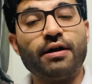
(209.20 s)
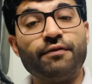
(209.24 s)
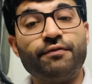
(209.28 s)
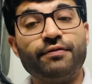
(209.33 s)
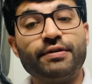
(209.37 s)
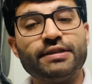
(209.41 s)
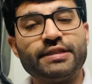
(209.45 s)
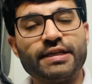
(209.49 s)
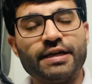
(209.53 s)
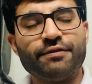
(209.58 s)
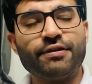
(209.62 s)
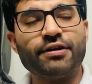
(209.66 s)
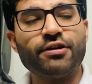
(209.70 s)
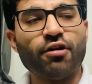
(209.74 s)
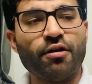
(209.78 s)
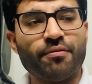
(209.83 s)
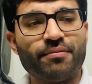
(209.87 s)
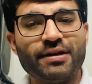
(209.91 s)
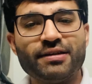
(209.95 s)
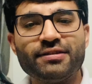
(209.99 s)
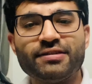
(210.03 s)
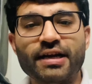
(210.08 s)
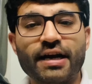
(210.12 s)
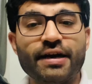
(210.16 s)
whichever
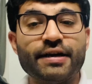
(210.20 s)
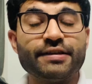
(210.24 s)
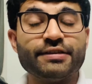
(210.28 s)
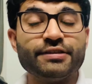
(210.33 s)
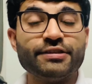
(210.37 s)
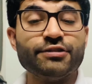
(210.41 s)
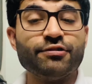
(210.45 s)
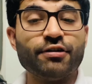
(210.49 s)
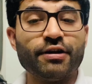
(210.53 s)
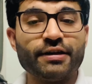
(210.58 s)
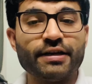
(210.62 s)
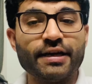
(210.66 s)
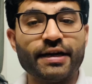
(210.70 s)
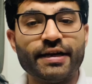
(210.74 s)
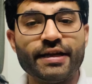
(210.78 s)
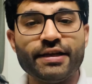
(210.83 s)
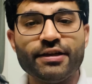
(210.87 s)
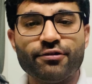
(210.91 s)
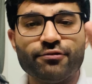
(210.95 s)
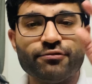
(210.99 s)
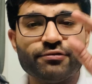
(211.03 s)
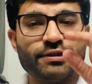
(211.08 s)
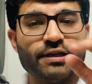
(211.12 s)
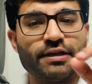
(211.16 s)
dominant strategy you are
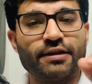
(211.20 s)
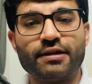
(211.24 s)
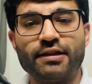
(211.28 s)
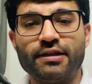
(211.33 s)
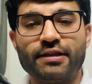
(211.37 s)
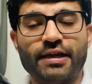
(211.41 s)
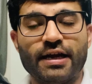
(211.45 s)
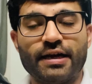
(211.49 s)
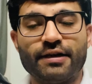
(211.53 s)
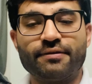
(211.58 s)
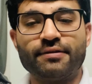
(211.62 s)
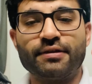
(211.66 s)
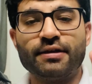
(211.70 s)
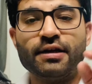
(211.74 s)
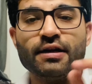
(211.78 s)
getting, you circle that.